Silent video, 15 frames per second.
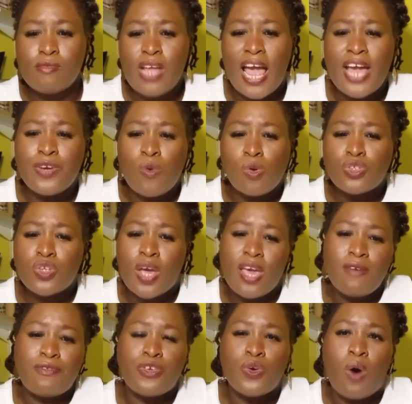And also,
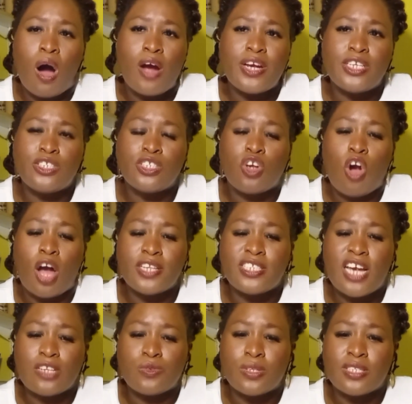if you are in
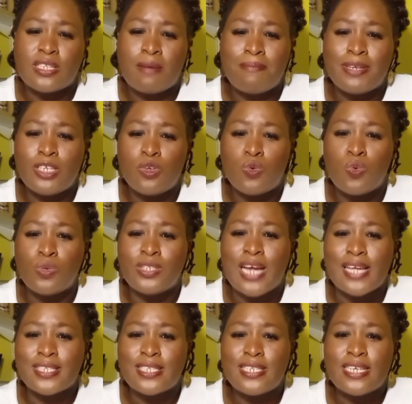contact with somebody who
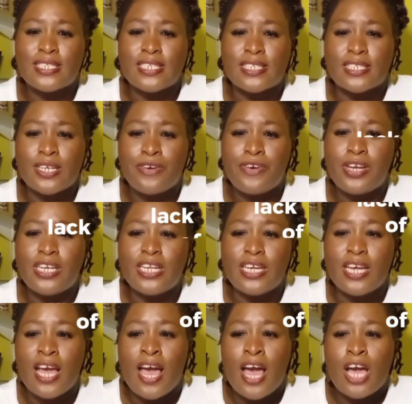doesn't
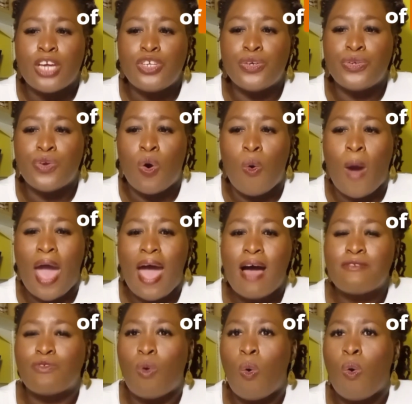necessarily, you know,
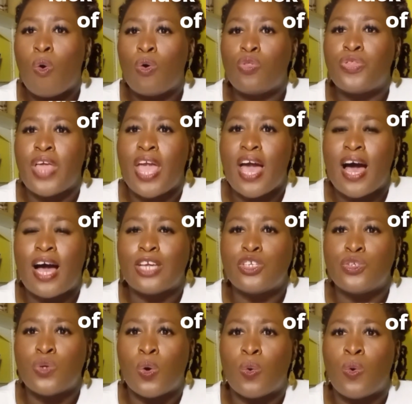have all their,
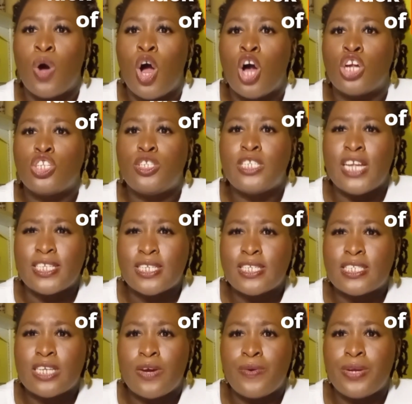you know,
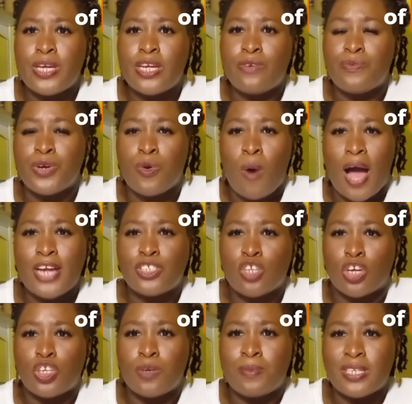necessary required
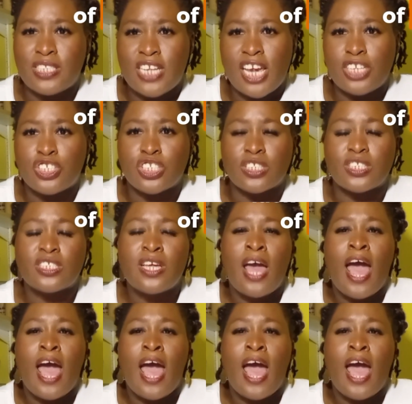documentations.